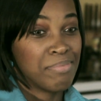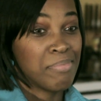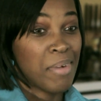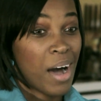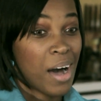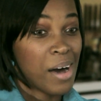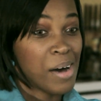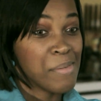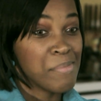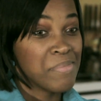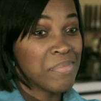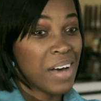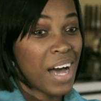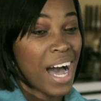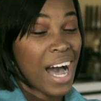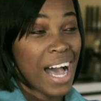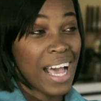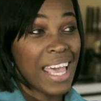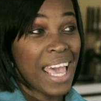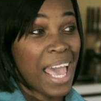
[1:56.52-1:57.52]
mom,
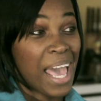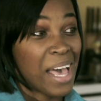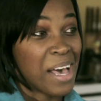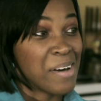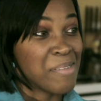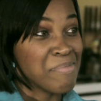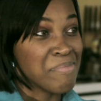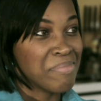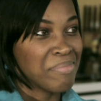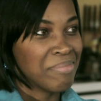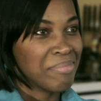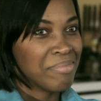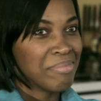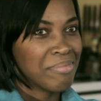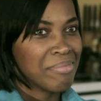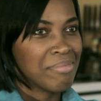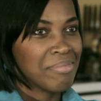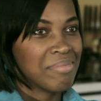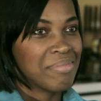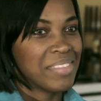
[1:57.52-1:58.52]
I am.
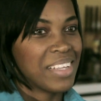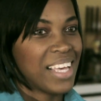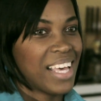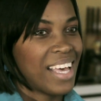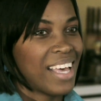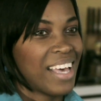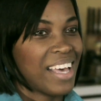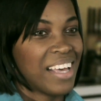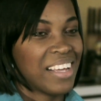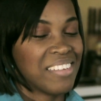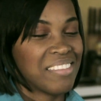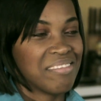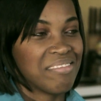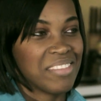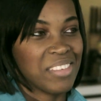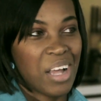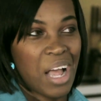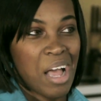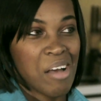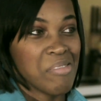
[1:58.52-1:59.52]
And
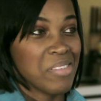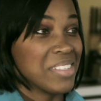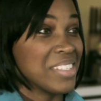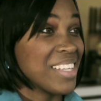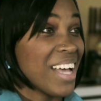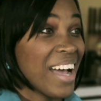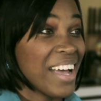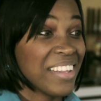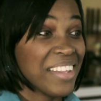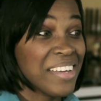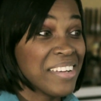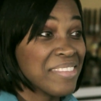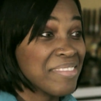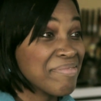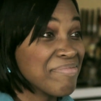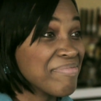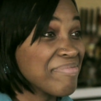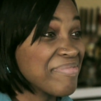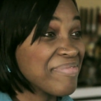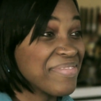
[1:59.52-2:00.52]
I was silent
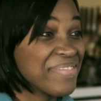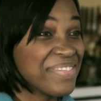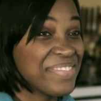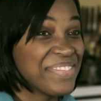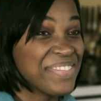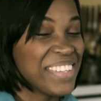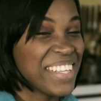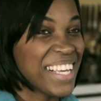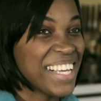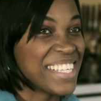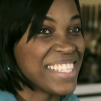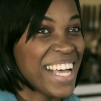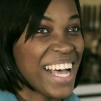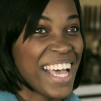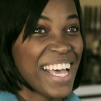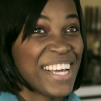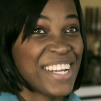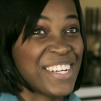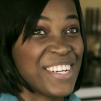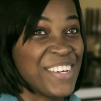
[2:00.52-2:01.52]
because
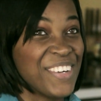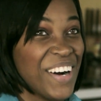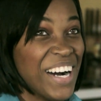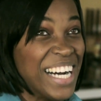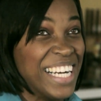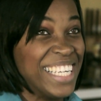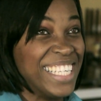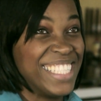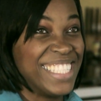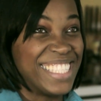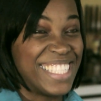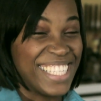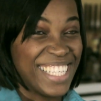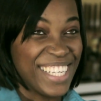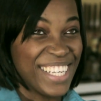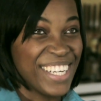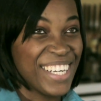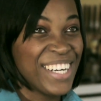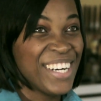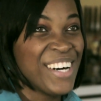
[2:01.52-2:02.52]
I had no
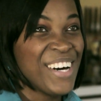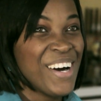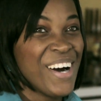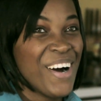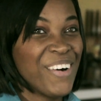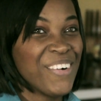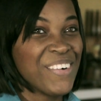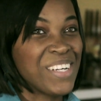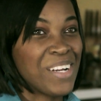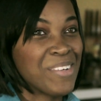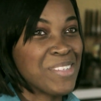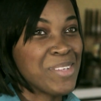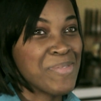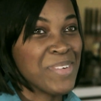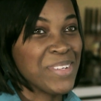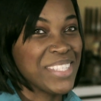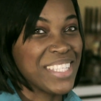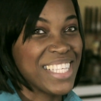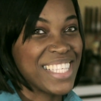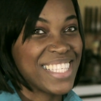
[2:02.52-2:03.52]
idea what I was
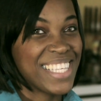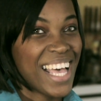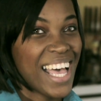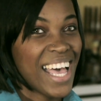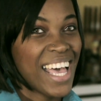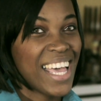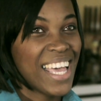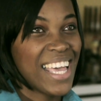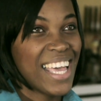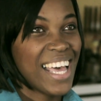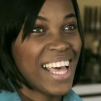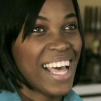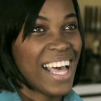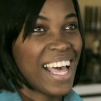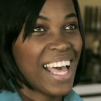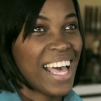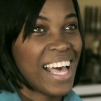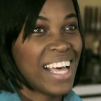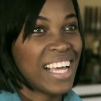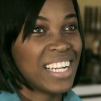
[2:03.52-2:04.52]
supposed to say.
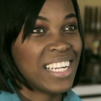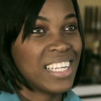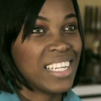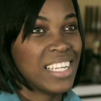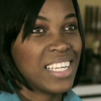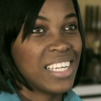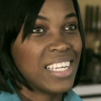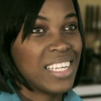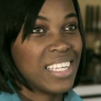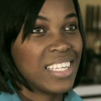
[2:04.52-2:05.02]
And